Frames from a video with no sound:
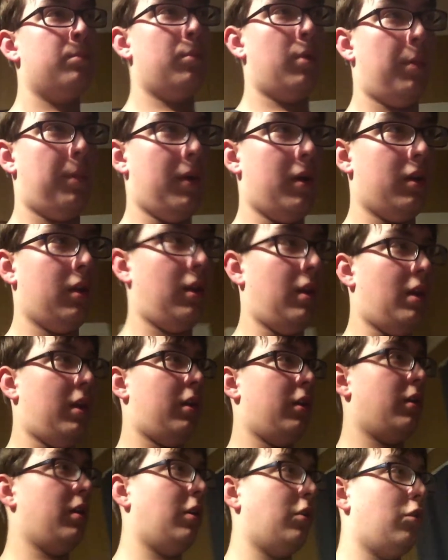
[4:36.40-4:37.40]
But apparently not
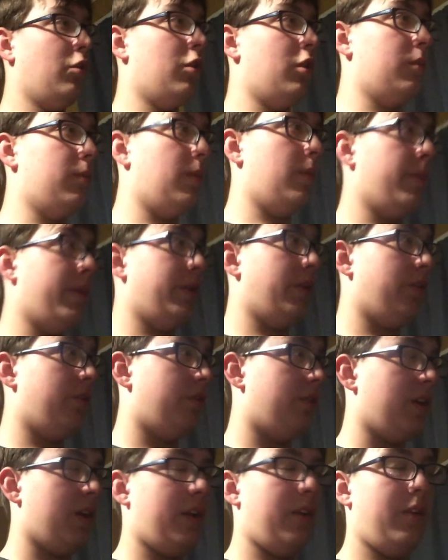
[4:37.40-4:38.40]
going to take too long. My mother
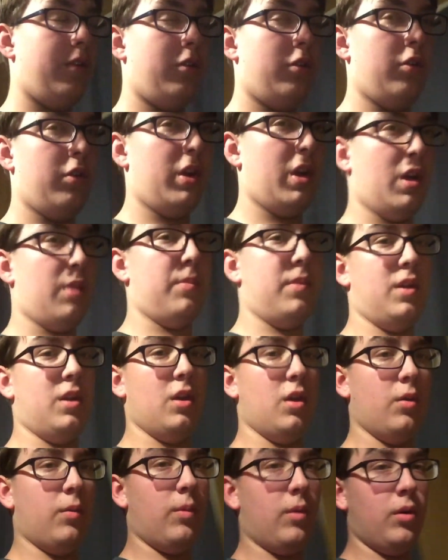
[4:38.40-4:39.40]
said she's going to be
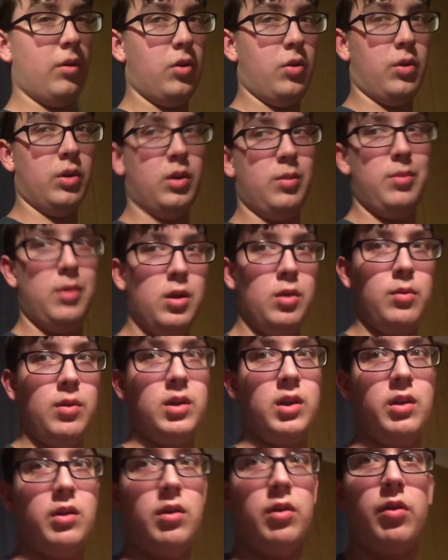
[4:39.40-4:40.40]
there. She wants to be there while
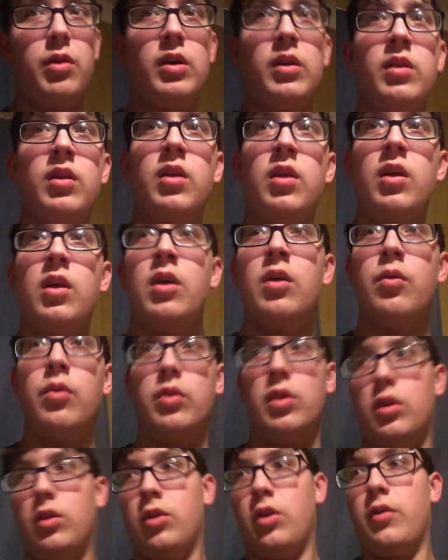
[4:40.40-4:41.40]
they do it.
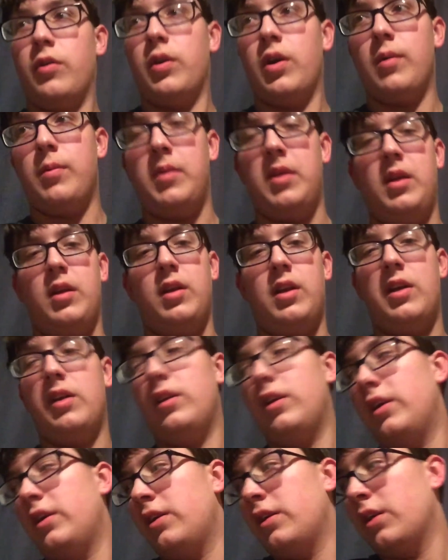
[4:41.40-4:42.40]
And it's all going to be a lot,
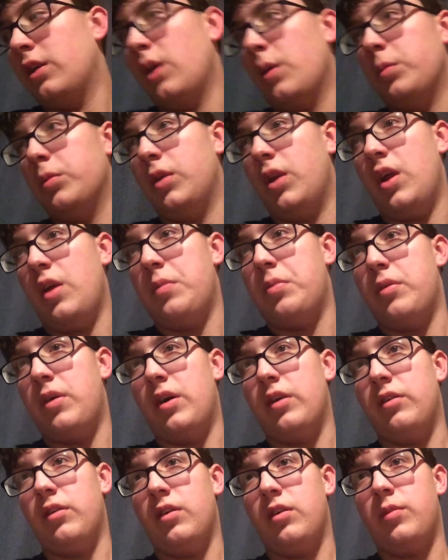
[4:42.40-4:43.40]
like a couple day
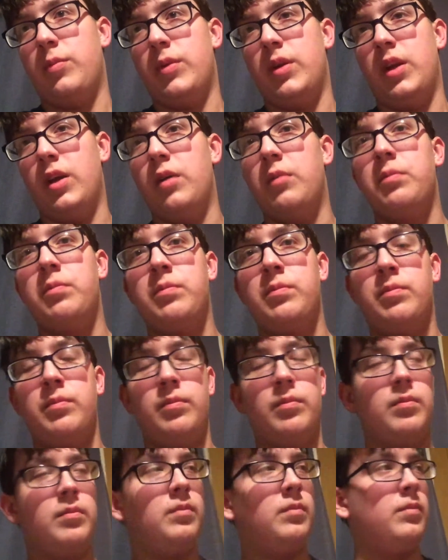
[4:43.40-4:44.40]
process, but no.
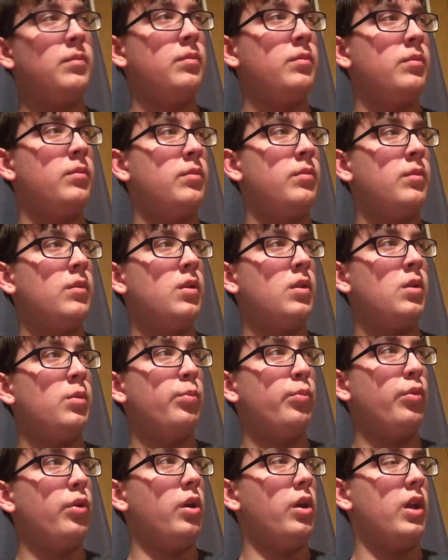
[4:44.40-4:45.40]
Hmm.
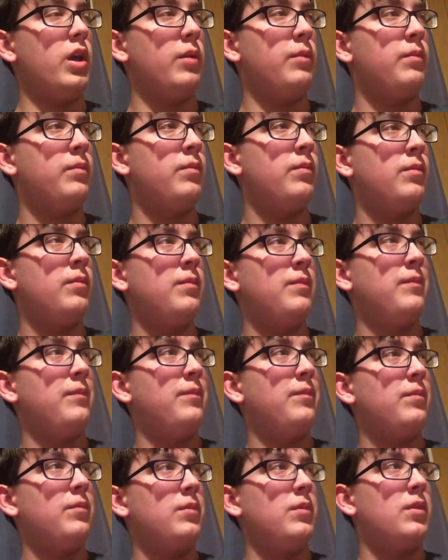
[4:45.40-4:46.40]
Well, you know,
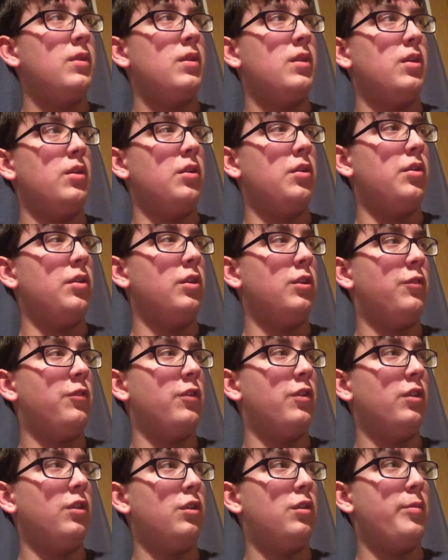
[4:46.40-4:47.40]
there's always a
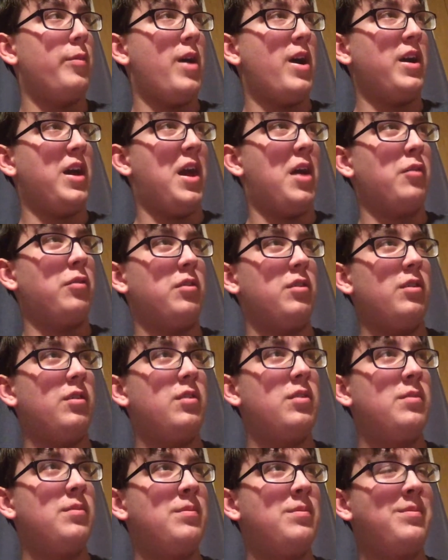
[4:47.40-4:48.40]
first to buying
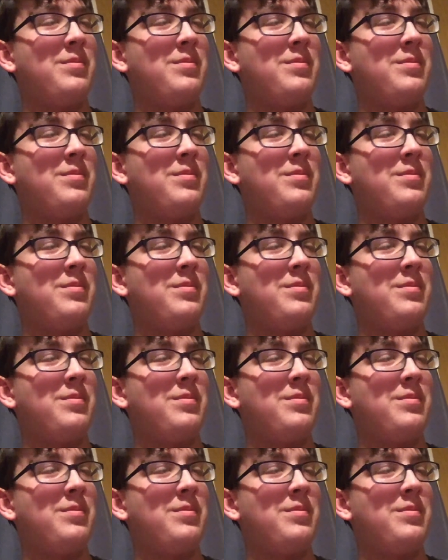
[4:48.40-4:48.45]
houses.